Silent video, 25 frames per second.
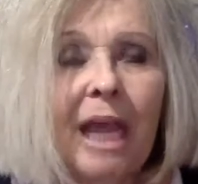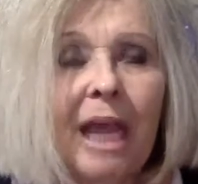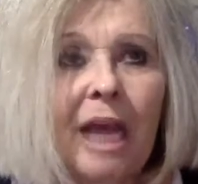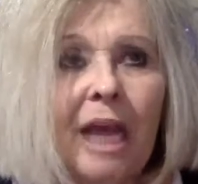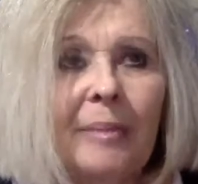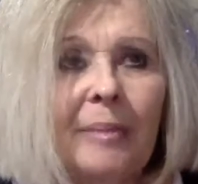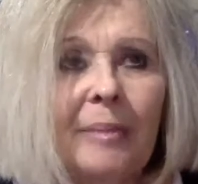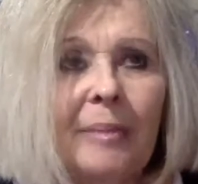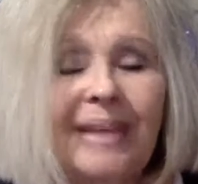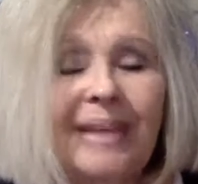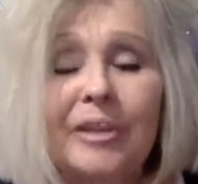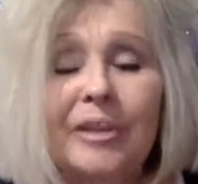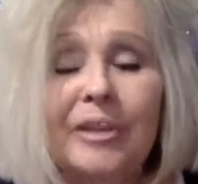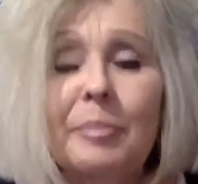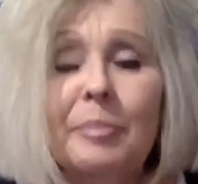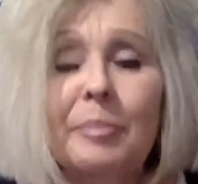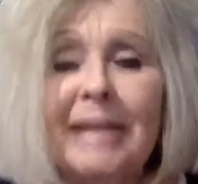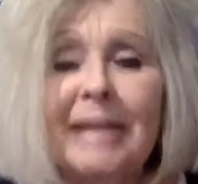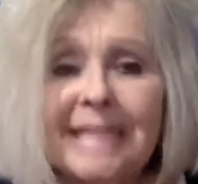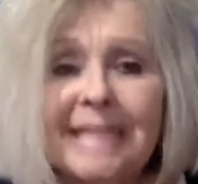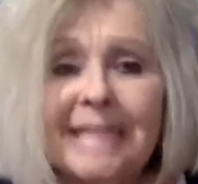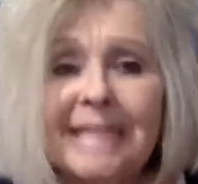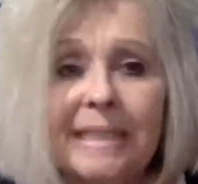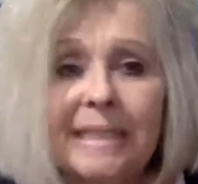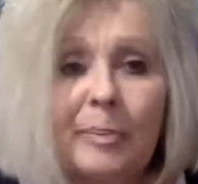get the
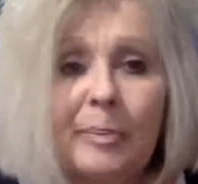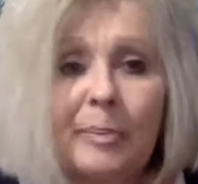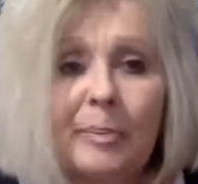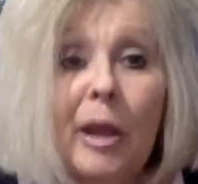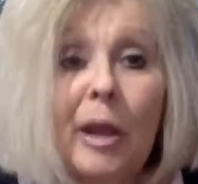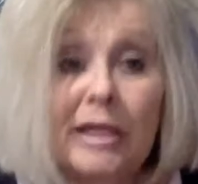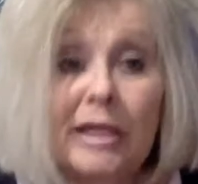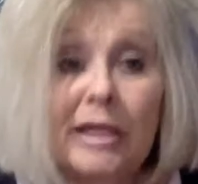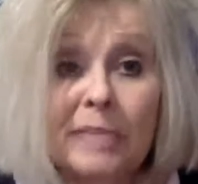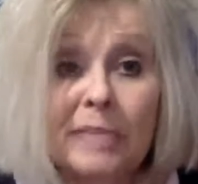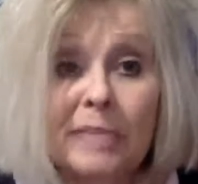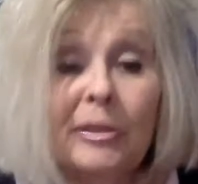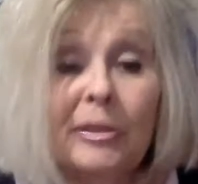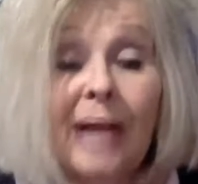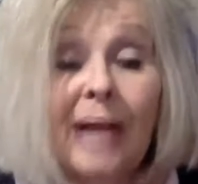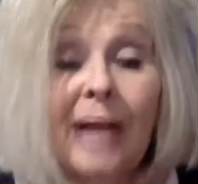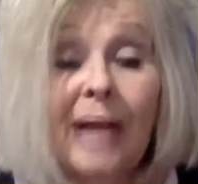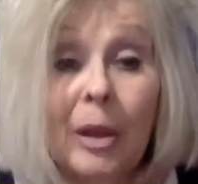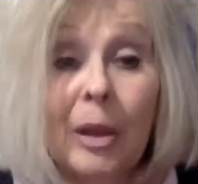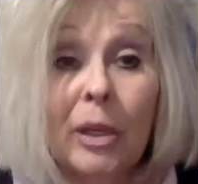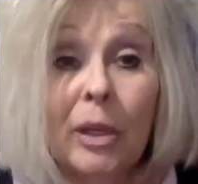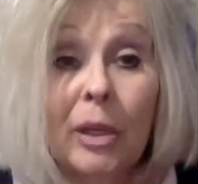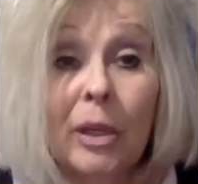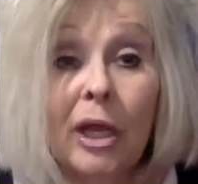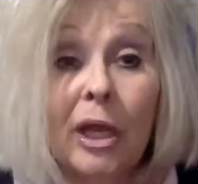best possible
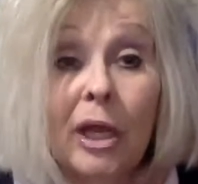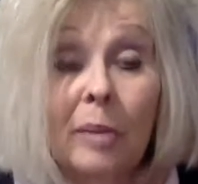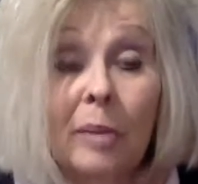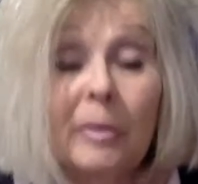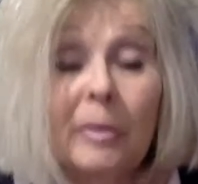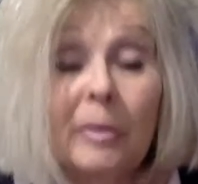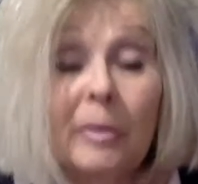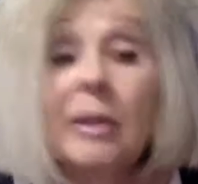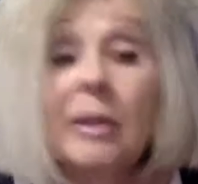outcome